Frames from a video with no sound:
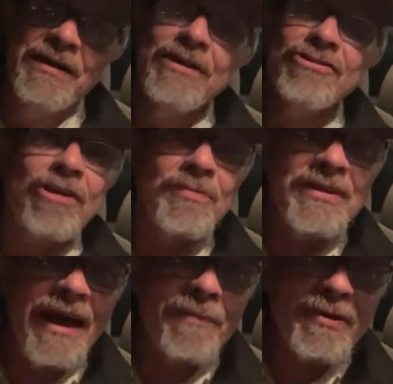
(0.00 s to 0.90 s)

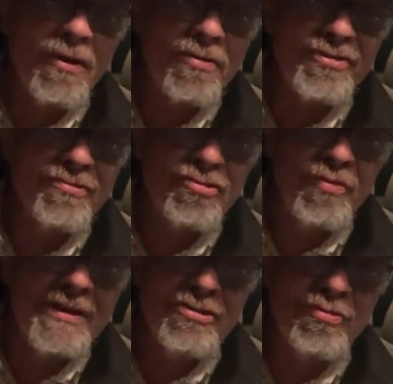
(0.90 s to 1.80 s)
Something that happened also in
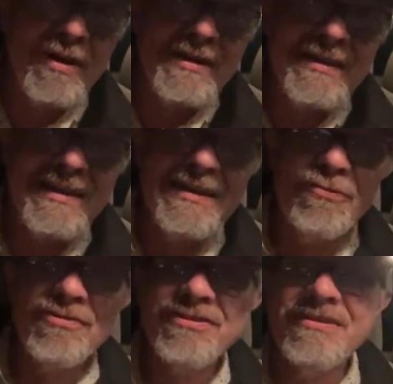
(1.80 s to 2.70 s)
2020,
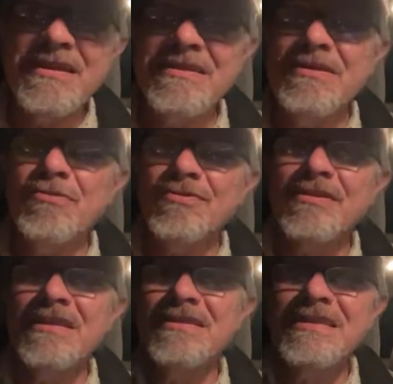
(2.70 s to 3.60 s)

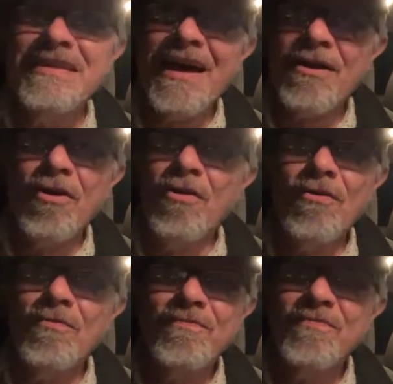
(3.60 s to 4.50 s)
it did not
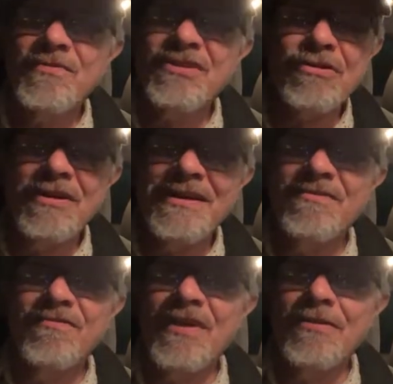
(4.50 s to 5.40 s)
go
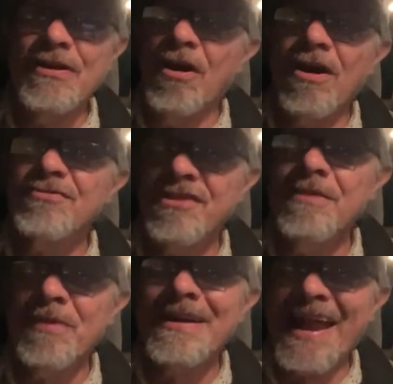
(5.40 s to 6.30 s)
circulated very largely,
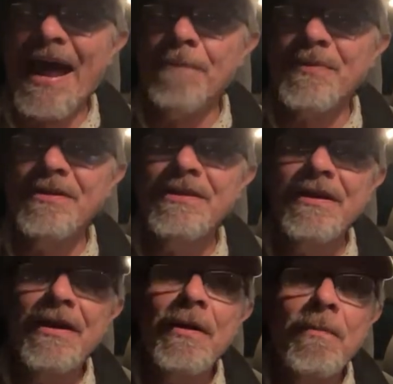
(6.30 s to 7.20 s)
but it happened.
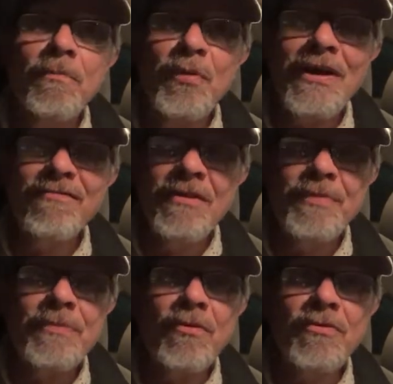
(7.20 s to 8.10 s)
Briefly,
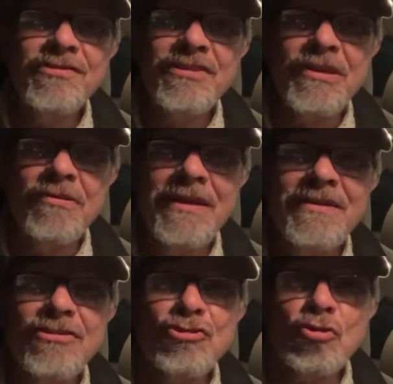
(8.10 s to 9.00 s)
people were
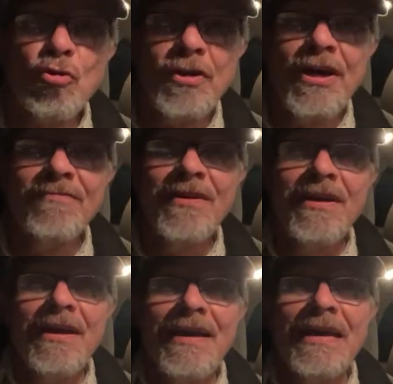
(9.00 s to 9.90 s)
circulating the story of
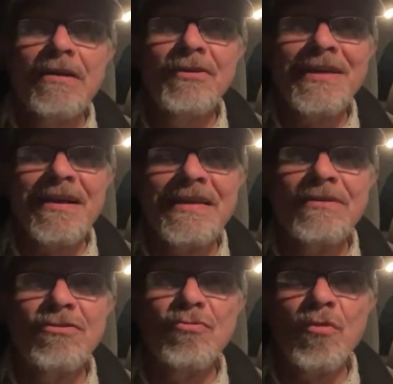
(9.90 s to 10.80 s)
Hillary
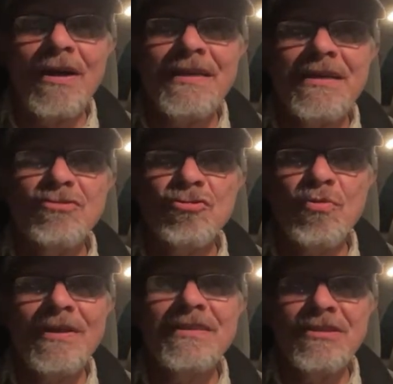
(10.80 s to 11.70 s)
Clinton running in
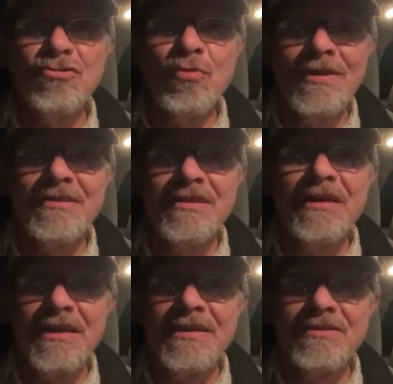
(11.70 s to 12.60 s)

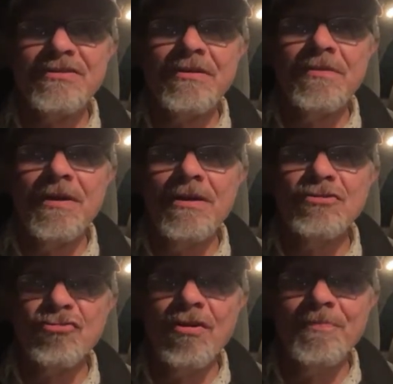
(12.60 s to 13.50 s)
2020 against
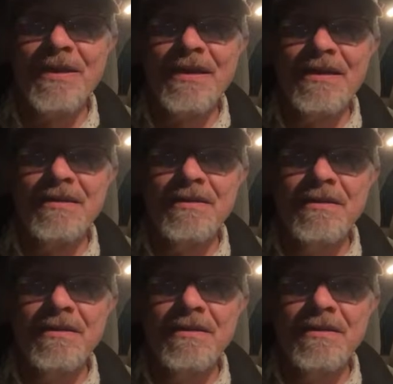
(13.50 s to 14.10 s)
Trump again.